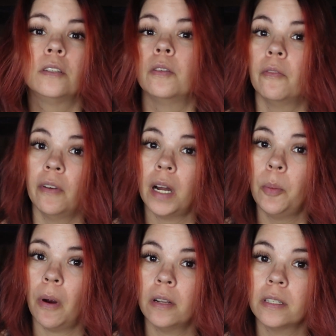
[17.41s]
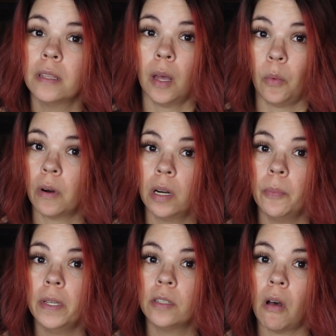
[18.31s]
to the very person that we're going to
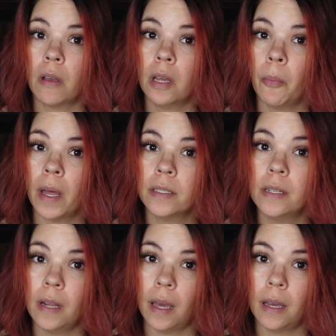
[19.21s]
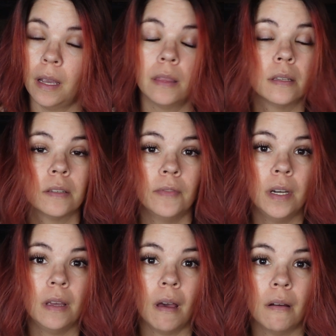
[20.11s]
be talking about today in this
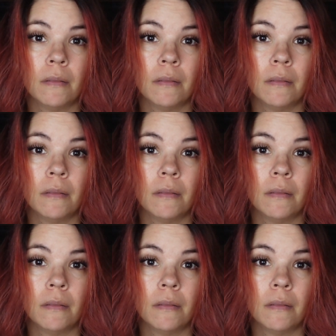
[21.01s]
video.